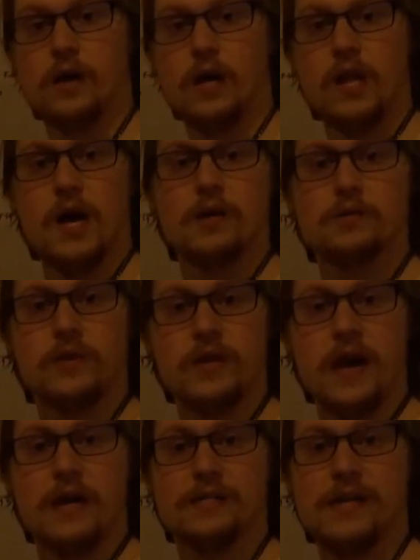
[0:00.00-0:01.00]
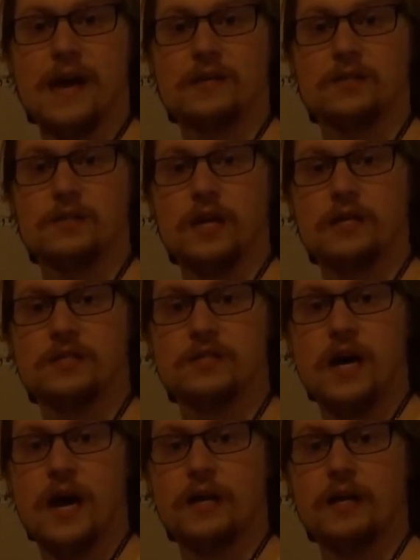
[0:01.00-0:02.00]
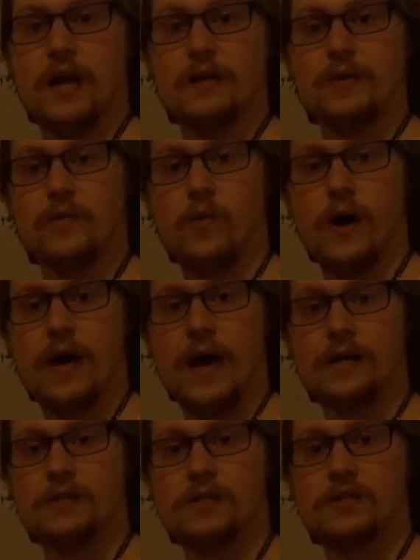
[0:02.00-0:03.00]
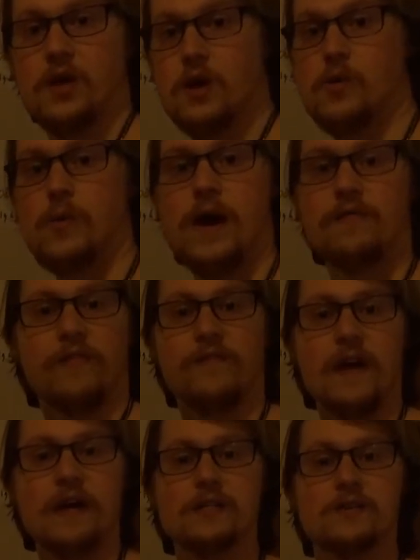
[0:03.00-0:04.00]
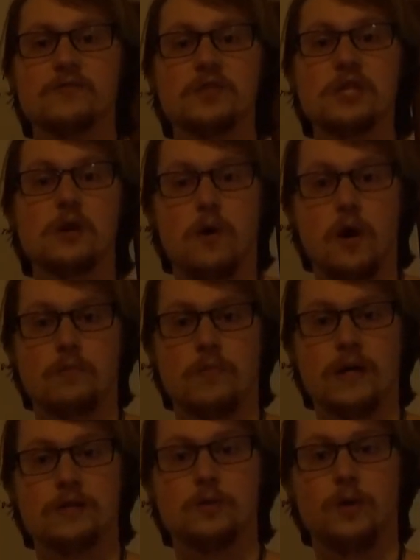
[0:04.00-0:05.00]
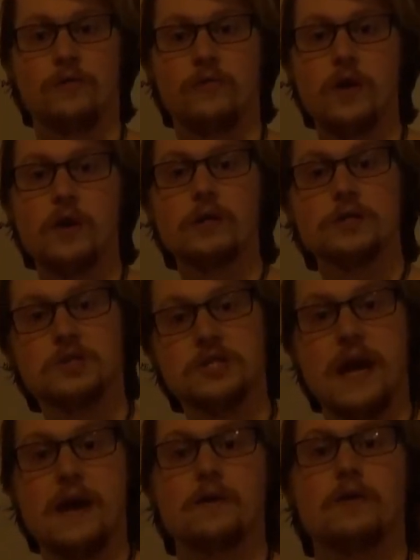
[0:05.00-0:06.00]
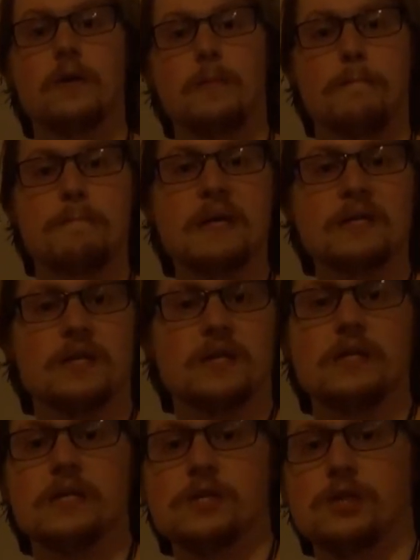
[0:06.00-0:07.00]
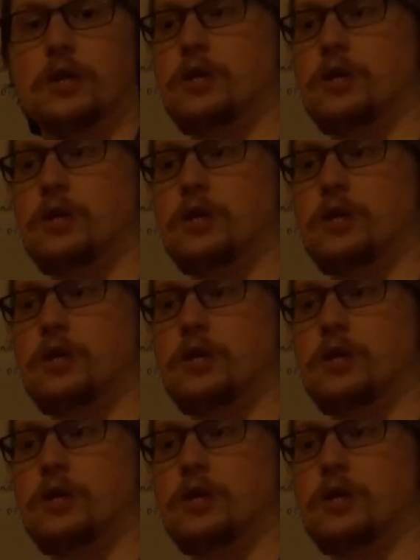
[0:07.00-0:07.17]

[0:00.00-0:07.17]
aligned with the x-axis and sine aligned with the y-axis, we have a phase of 0. That's sort of standard mint condition